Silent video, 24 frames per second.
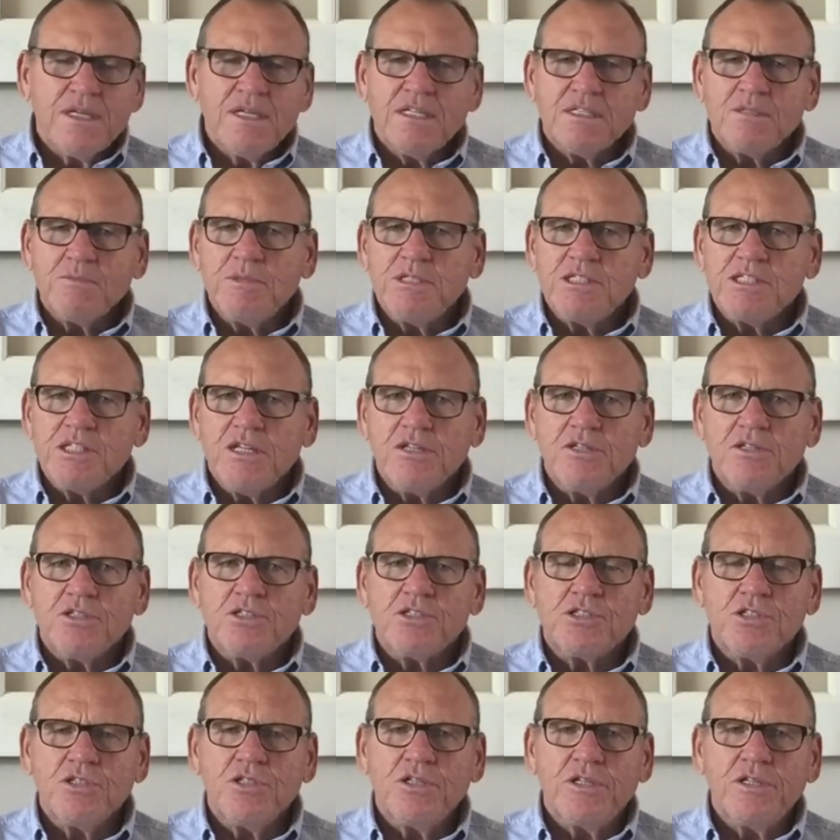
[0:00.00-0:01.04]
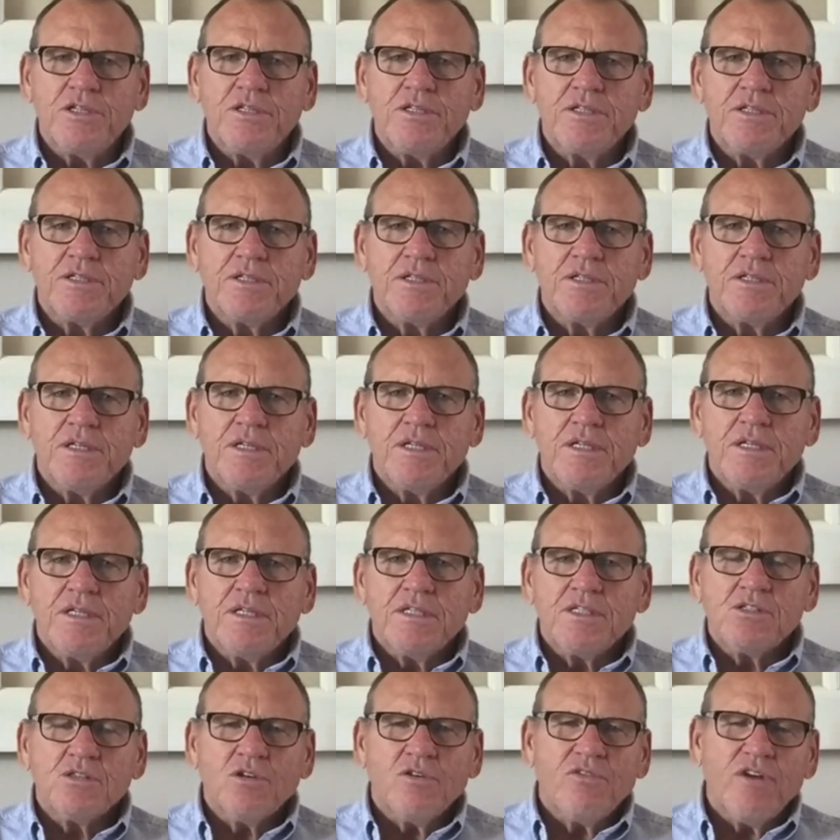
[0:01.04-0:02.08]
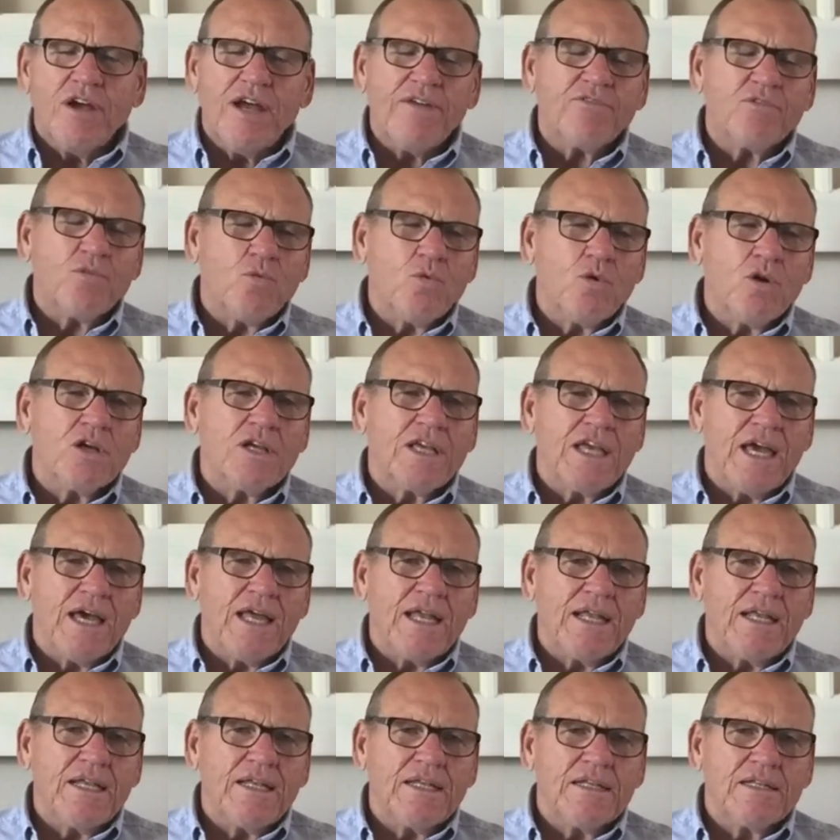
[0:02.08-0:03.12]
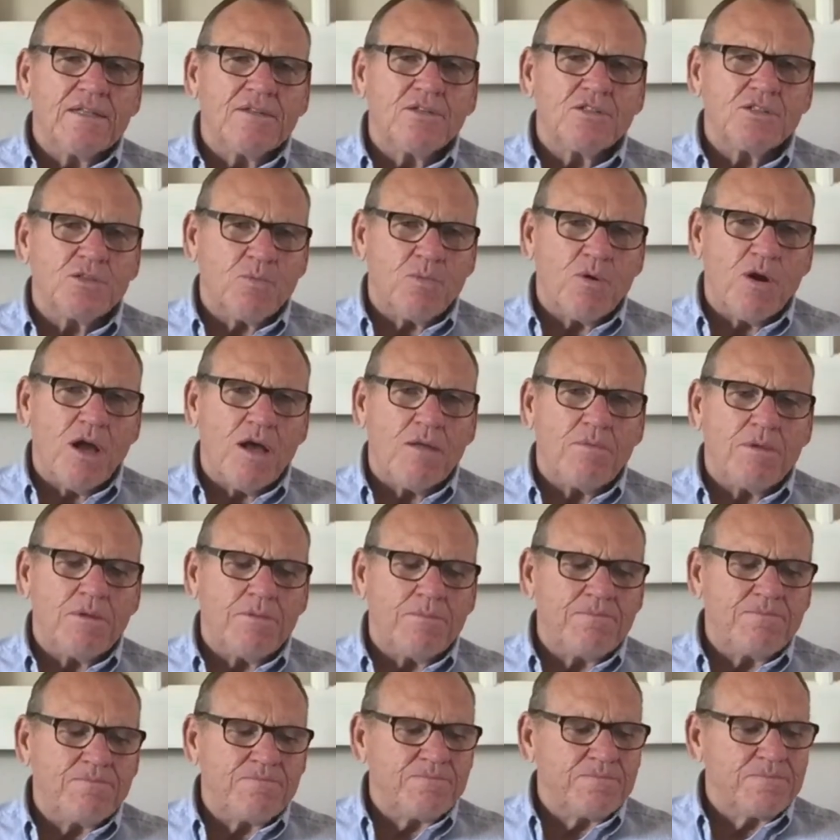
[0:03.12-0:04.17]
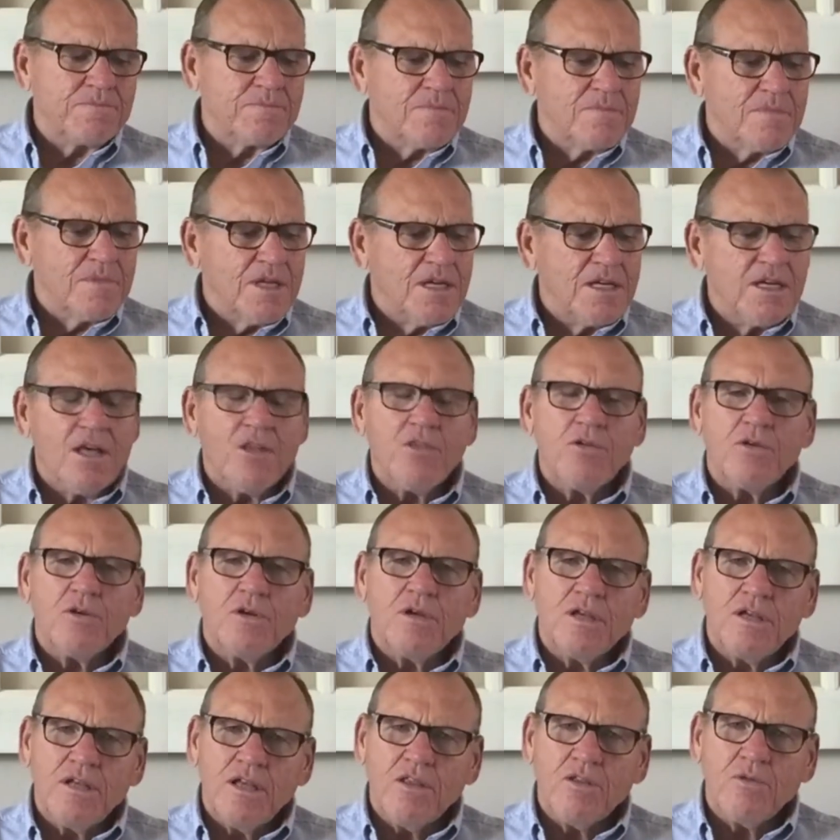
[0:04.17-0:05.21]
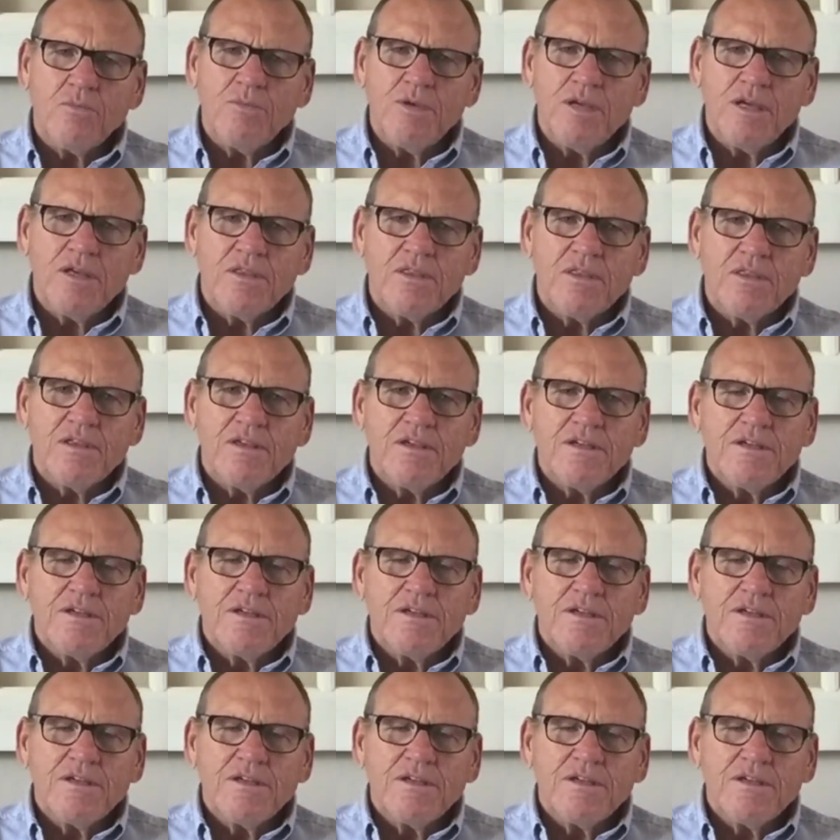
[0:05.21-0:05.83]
is misunderstood. So if I have to work at it, there's a problem. Another myth: